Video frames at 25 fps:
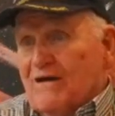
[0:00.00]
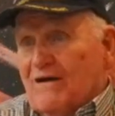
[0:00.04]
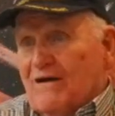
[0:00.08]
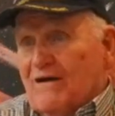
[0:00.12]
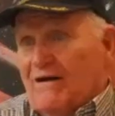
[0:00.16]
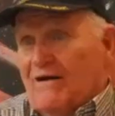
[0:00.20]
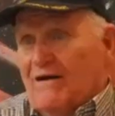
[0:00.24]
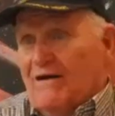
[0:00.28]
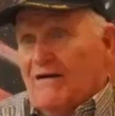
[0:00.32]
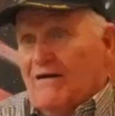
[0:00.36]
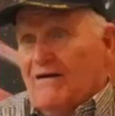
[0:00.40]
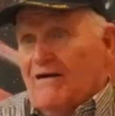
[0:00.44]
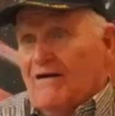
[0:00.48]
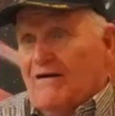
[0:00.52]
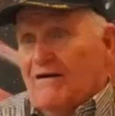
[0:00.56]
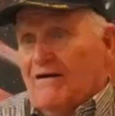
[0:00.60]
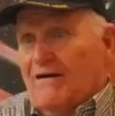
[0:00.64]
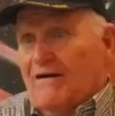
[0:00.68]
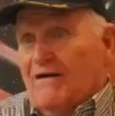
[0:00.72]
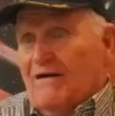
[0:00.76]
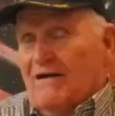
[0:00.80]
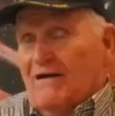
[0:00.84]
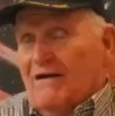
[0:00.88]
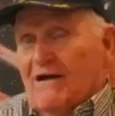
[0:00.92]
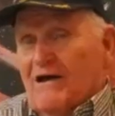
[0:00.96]

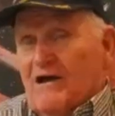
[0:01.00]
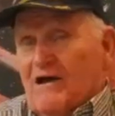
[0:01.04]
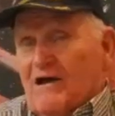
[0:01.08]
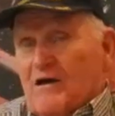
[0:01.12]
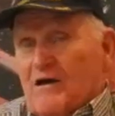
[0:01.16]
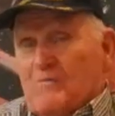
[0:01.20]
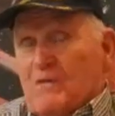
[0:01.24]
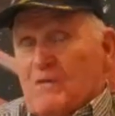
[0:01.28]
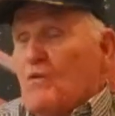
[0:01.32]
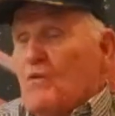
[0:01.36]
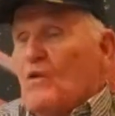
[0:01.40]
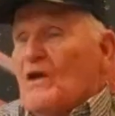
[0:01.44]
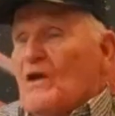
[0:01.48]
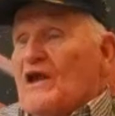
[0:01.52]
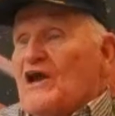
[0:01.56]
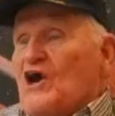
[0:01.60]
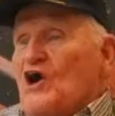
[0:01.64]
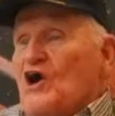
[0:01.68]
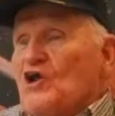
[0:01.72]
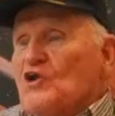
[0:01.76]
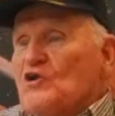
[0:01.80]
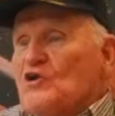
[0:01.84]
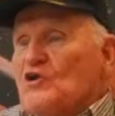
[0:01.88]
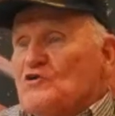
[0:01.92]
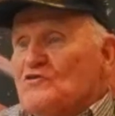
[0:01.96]
But we
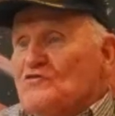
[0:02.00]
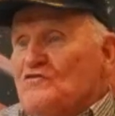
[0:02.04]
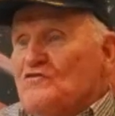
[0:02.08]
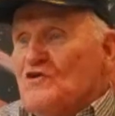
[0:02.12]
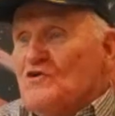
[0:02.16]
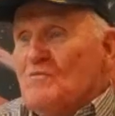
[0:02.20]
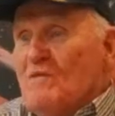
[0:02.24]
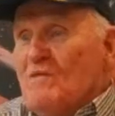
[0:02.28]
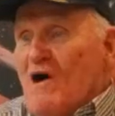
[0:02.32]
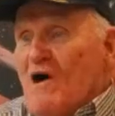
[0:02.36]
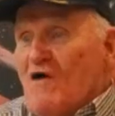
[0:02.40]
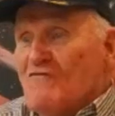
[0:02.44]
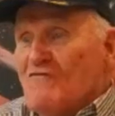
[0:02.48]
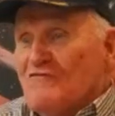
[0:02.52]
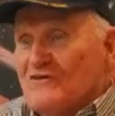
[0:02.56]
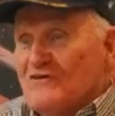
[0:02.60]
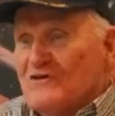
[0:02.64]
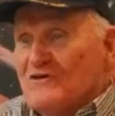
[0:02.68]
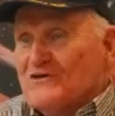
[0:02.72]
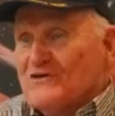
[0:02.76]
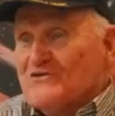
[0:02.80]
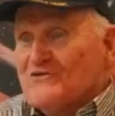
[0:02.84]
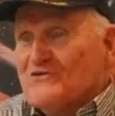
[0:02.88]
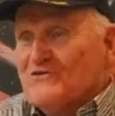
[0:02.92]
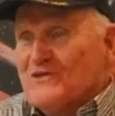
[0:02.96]
colored football
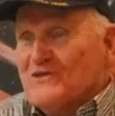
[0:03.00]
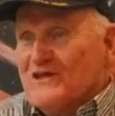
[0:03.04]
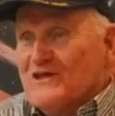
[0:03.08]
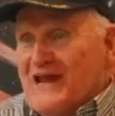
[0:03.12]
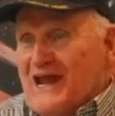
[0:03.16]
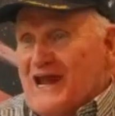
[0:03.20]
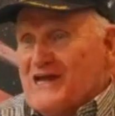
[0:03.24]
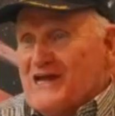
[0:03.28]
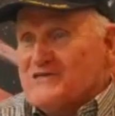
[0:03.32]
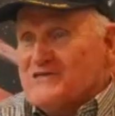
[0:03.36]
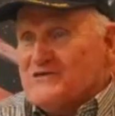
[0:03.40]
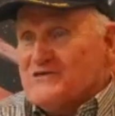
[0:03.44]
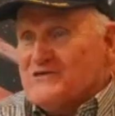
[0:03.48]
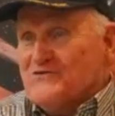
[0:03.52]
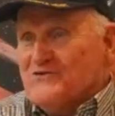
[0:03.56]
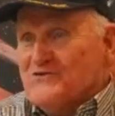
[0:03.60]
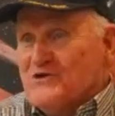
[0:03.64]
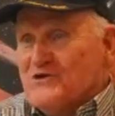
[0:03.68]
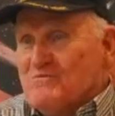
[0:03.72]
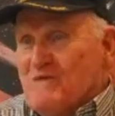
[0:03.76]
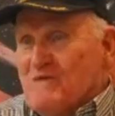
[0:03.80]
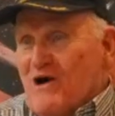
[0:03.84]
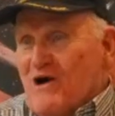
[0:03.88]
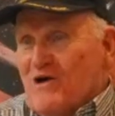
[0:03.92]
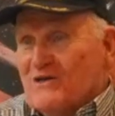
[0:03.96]
fields for the National
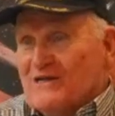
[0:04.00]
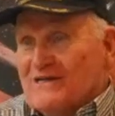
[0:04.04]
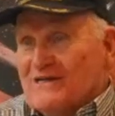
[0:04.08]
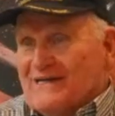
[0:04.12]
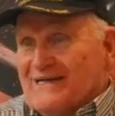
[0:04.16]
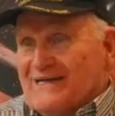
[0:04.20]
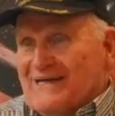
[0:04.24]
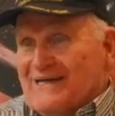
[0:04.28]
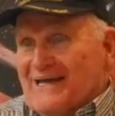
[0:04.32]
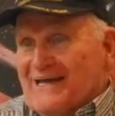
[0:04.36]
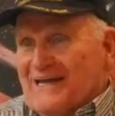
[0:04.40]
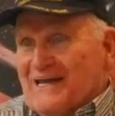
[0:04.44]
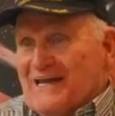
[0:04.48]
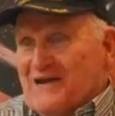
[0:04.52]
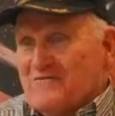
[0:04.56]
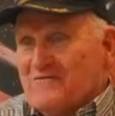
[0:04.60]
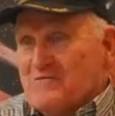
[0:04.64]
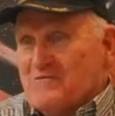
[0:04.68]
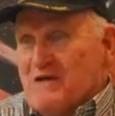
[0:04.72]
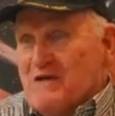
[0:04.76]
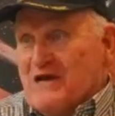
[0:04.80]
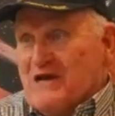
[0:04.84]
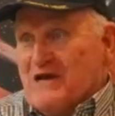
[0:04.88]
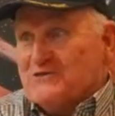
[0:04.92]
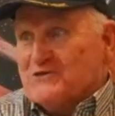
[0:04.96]
Football League and
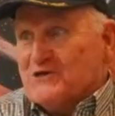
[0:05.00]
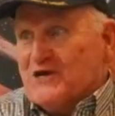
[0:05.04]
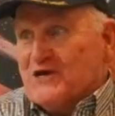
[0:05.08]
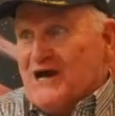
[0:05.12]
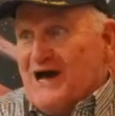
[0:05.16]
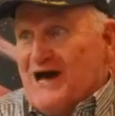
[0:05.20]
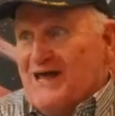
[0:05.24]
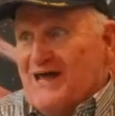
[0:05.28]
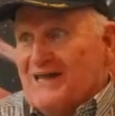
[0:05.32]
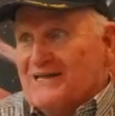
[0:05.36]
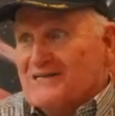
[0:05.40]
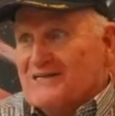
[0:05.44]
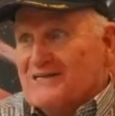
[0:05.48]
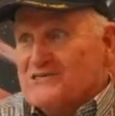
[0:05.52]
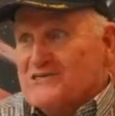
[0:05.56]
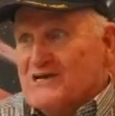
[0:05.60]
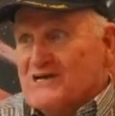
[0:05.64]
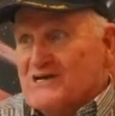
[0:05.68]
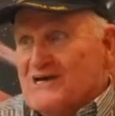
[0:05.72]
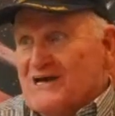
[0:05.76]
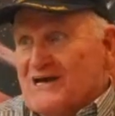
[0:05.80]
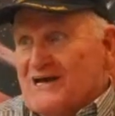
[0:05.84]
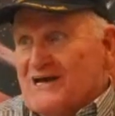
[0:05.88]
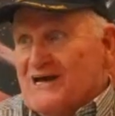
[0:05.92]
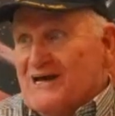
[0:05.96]
every major college.
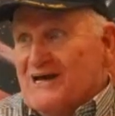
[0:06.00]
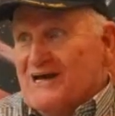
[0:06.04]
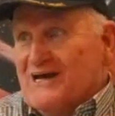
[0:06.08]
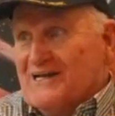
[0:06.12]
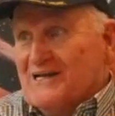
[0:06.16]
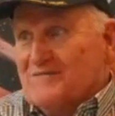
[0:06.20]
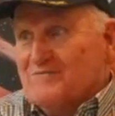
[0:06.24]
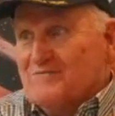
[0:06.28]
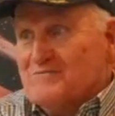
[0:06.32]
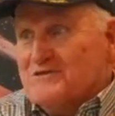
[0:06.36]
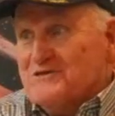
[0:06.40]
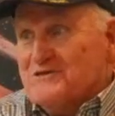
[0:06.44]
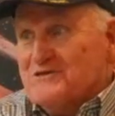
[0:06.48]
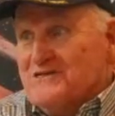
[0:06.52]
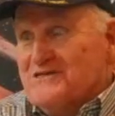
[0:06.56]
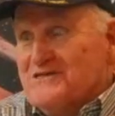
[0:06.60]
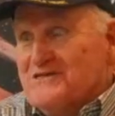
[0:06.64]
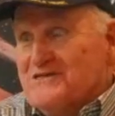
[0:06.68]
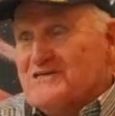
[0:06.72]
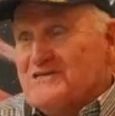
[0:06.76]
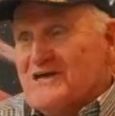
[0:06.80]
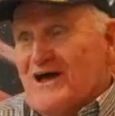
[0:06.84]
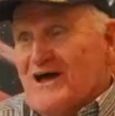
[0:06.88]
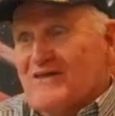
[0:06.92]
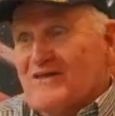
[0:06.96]
Clemson and
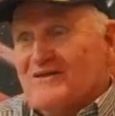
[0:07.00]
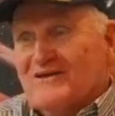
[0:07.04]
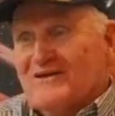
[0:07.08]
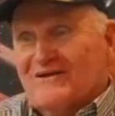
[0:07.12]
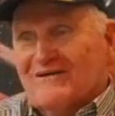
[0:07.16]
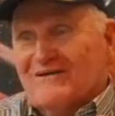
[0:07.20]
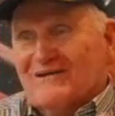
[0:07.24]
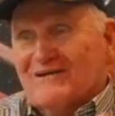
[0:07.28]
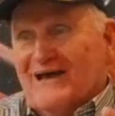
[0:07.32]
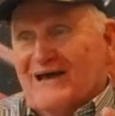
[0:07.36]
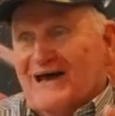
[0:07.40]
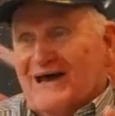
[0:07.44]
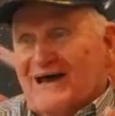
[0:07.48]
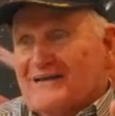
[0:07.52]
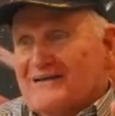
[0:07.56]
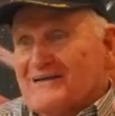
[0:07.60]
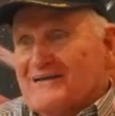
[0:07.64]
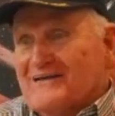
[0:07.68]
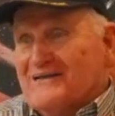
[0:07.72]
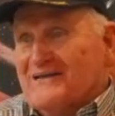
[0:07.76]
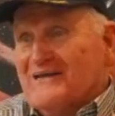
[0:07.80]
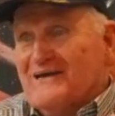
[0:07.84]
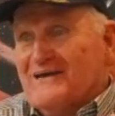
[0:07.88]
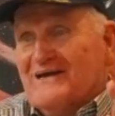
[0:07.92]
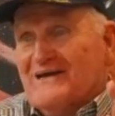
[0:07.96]
South Carolina
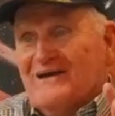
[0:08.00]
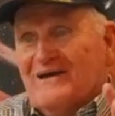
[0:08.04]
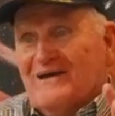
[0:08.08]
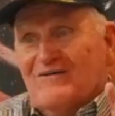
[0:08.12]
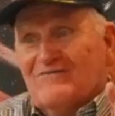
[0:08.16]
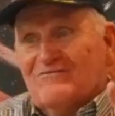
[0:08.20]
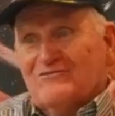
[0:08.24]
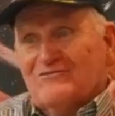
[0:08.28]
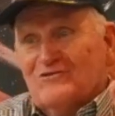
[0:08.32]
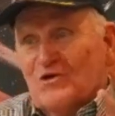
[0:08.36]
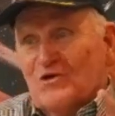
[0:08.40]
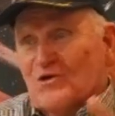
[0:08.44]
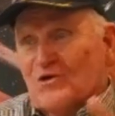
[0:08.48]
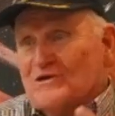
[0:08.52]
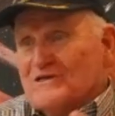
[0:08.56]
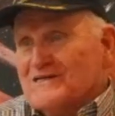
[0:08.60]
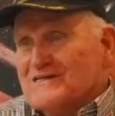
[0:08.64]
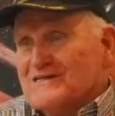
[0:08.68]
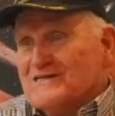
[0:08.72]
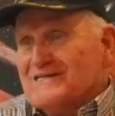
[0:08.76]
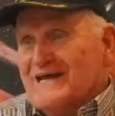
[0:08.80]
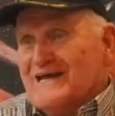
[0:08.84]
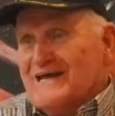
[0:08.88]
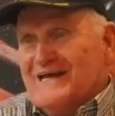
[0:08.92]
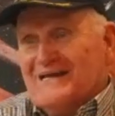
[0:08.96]
and Florida
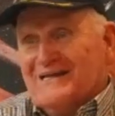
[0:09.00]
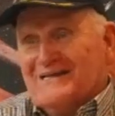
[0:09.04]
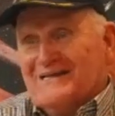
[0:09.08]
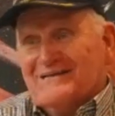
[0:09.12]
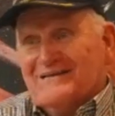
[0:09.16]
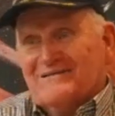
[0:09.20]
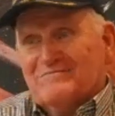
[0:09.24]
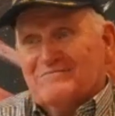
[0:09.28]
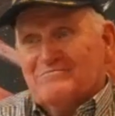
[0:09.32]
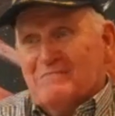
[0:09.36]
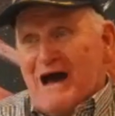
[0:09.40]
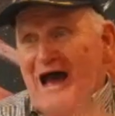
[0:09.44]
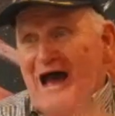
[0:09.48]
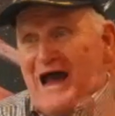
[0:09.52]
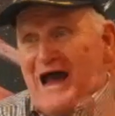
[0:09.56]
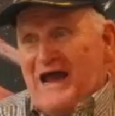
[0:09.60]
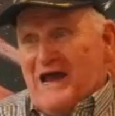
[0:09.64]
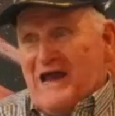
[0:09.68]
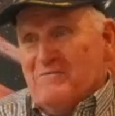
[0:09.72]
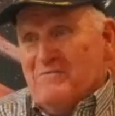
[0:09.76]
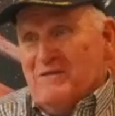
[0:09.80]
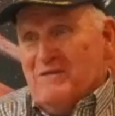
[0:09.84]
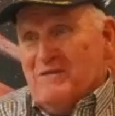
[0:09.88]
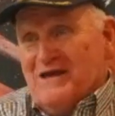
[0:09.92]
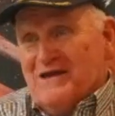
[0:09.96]
State and
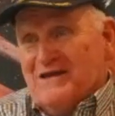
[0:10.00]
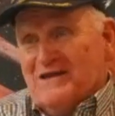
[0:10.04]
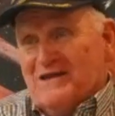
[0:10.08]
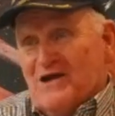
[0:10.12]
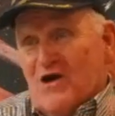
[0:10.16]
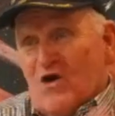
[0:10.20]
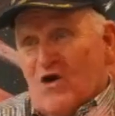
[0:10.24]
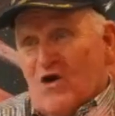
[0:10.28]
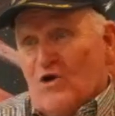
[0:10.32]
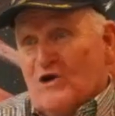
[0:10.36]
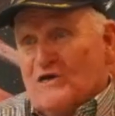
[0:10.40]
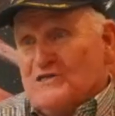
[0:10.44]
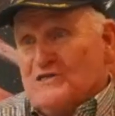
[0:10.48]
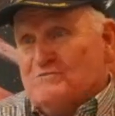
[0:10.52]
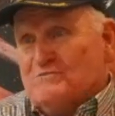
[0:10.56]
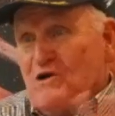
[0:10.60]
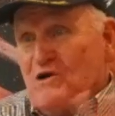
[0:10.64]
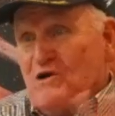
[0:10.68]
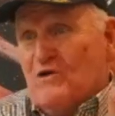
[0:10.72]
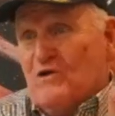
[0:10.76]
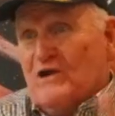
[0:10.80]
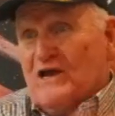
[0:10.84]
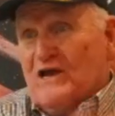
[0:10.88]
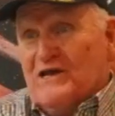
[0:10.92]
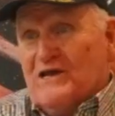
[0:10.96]
Miami and the Orange
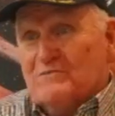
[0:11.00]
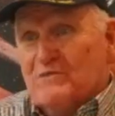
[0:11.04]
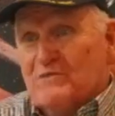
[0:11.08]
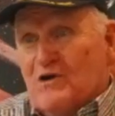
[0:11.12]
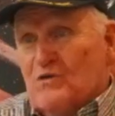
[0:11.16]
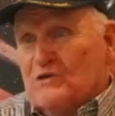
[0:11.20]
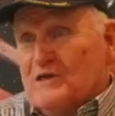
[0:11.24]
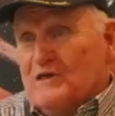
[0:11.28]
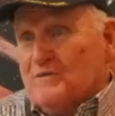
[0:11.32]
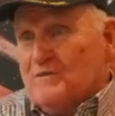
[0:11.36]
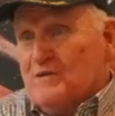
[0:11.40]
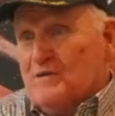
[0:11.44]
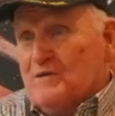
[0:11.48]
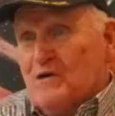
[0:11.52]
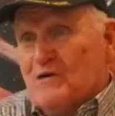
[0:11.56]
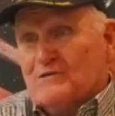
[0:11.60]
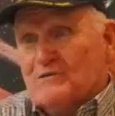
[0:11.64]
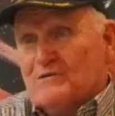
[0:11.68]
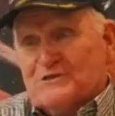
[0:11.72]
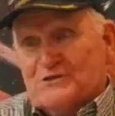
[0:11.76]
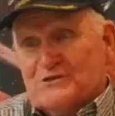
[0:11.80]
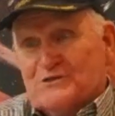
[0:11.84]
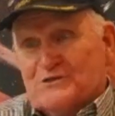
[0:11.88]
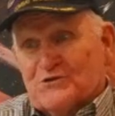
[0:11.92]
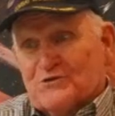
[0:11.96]
Bowl, Gator Bowl, Liberty Bowl,
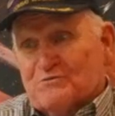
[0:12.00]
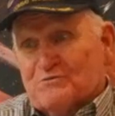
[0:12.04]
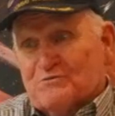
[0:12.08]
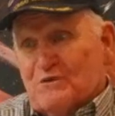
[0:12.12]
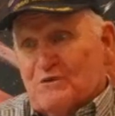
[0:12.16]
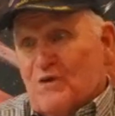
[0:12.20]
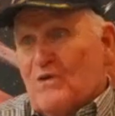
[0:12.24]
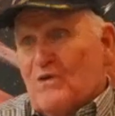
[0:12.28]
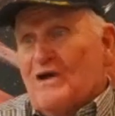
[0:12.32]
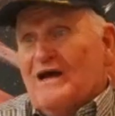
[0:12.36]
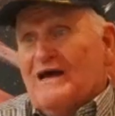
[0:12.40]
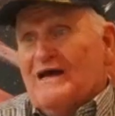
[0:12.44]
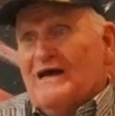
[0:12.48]
Citrus Bowl.